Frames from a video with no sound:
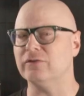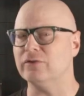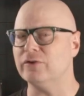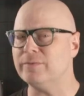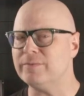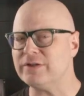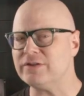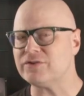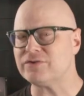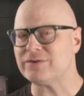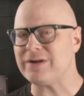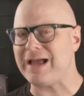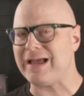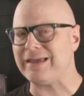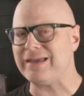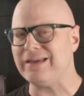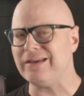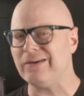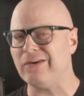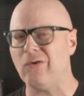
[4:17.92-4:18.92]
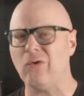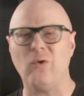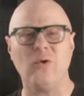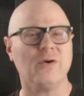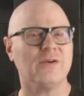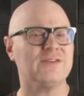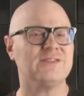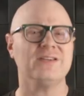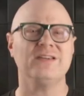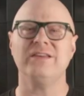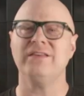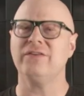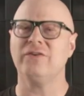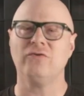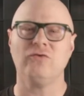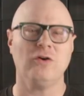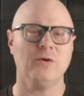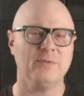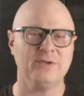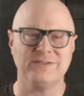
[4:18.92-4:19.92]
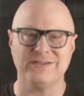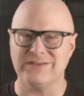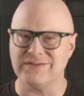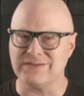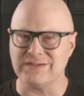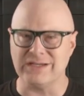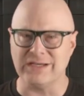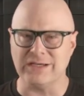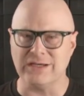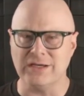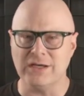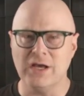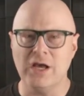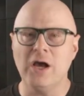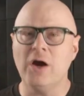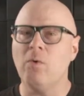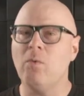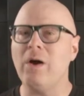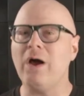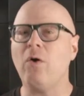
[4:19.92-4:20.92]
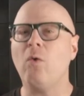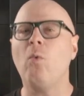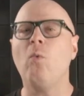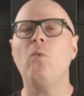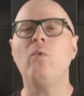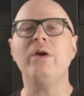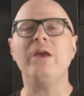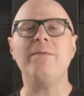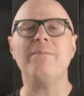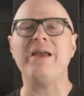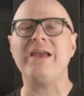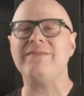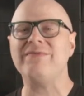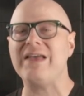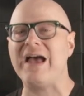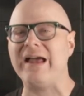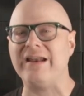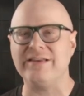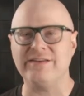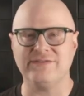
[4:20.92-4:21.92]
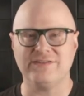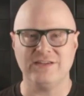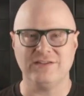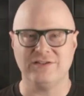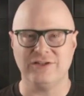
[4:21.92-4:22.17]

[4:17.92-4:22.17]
luminance tracking or is it in the chromaticity? Well, we made that easy